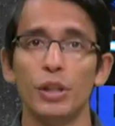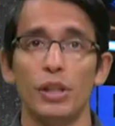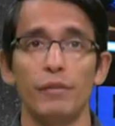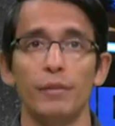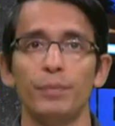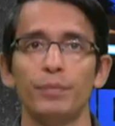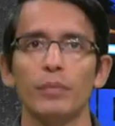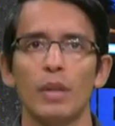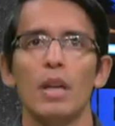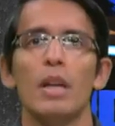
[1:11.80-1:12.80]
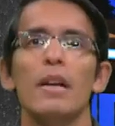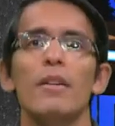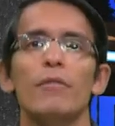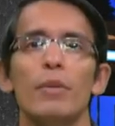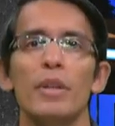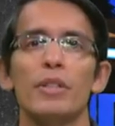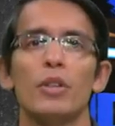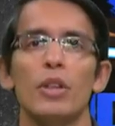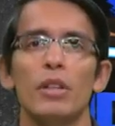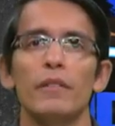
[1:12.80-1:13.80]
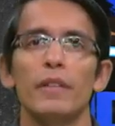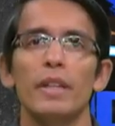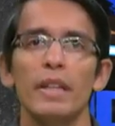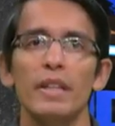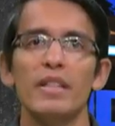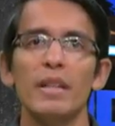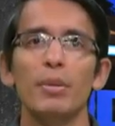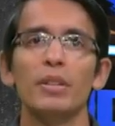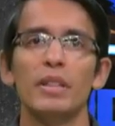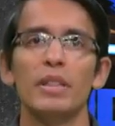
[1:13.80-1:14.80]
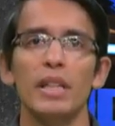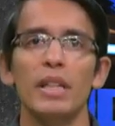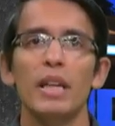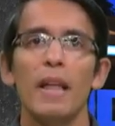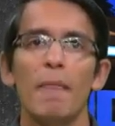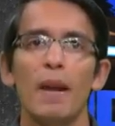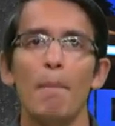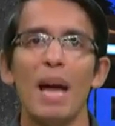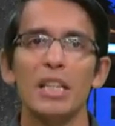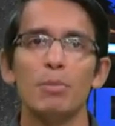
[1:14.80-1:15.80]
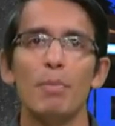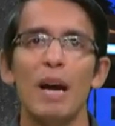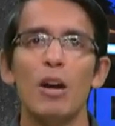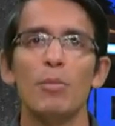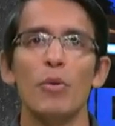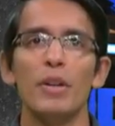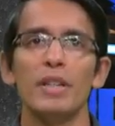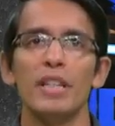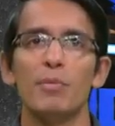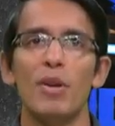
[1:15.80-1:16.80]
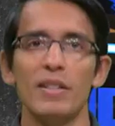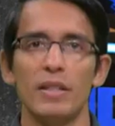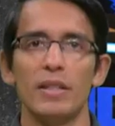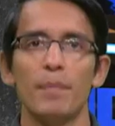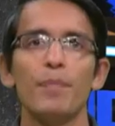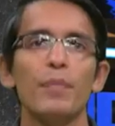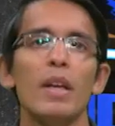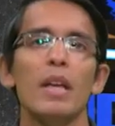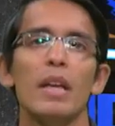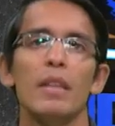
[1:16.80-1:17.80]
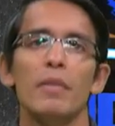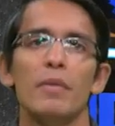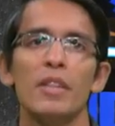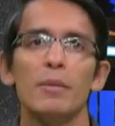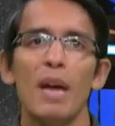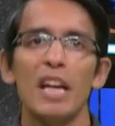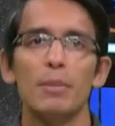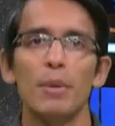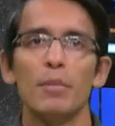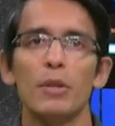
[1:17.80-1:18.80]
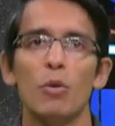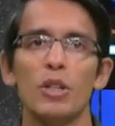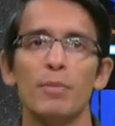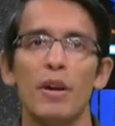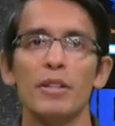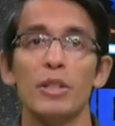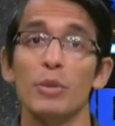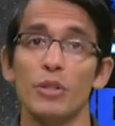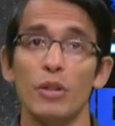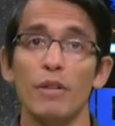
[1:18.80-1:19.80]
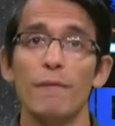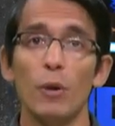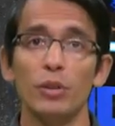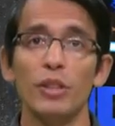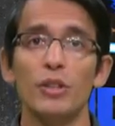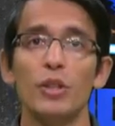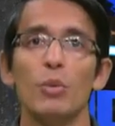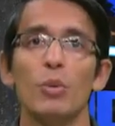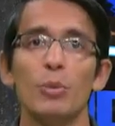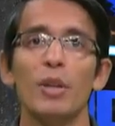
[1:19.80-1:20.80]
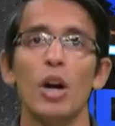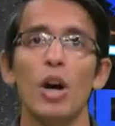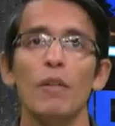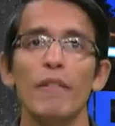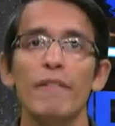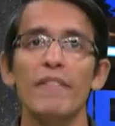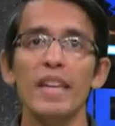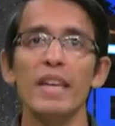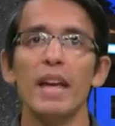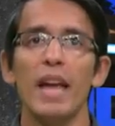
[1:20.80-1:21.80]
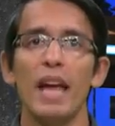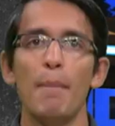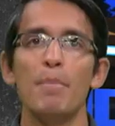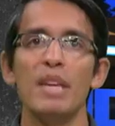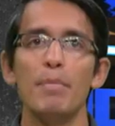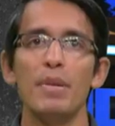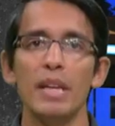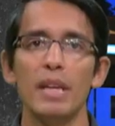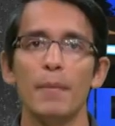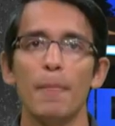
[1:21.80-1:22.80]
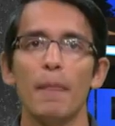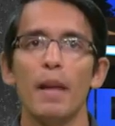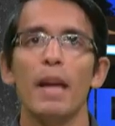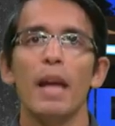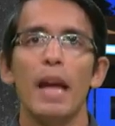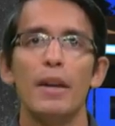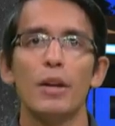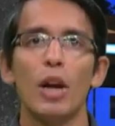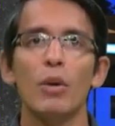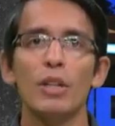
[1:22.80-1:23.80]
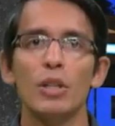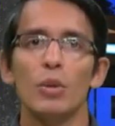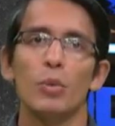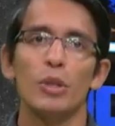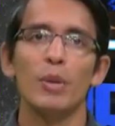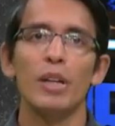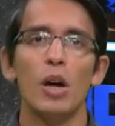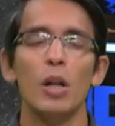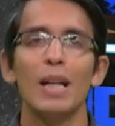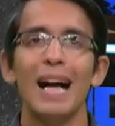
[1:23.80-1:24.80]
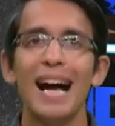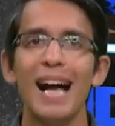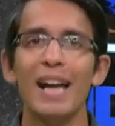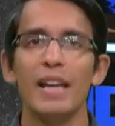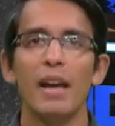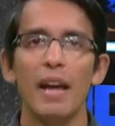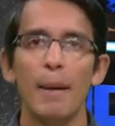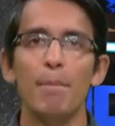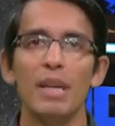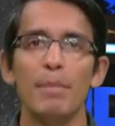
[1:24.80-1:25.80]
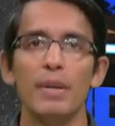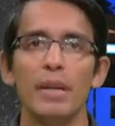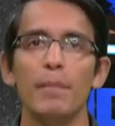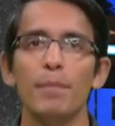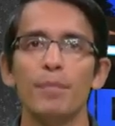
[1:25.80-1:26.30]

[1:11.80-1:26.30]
curve. From this curve, it is simple to see that a maximum power point is present. This maximum corresponds to a certain voltage, which we call Vmpp, and a current, which we call Impp.